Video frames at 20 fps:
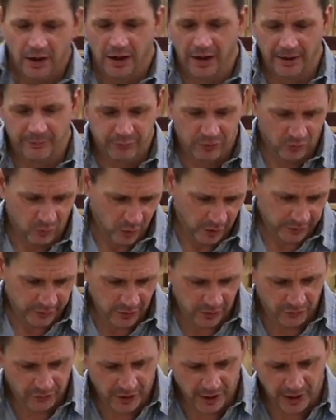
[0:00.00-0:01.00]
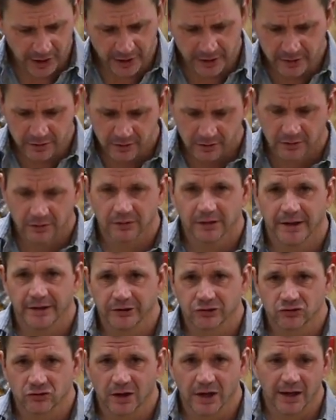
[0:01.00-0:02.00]
I put one coat on, let
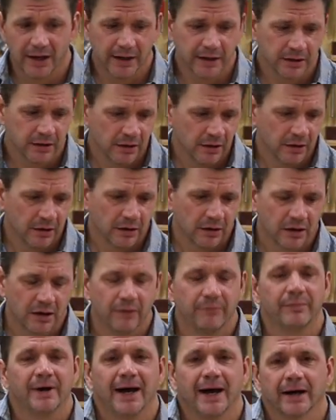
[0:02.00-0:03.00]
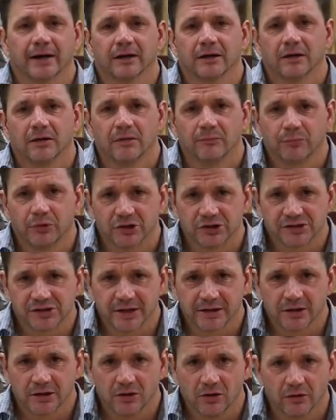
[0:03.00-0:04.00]
it dry, come back, put a
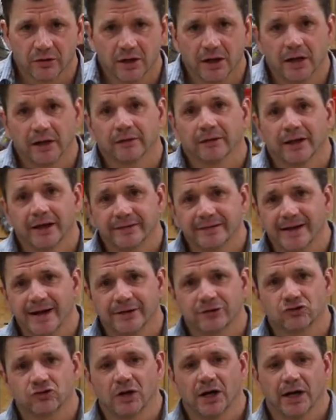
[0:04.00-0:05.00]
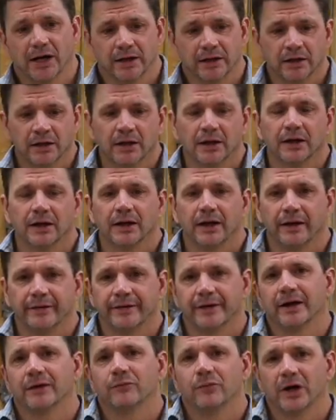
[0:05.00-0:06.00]
second coat on, let that dry, and
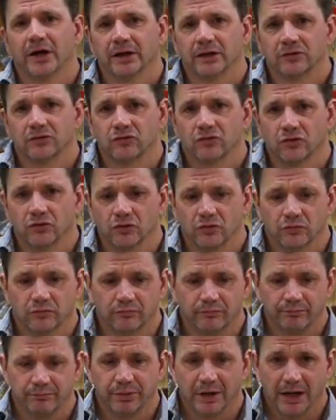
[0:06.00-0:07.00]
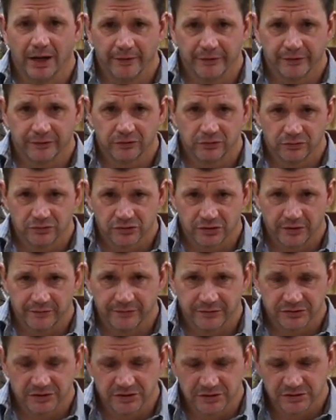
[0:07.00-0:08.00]
then I'm ready to bond the two
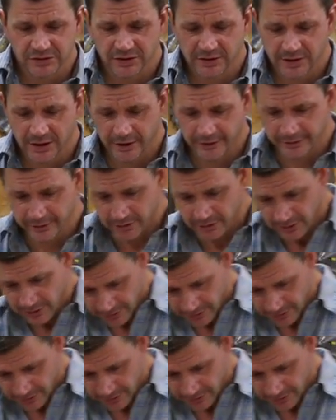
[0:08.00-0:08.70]
surfaces together.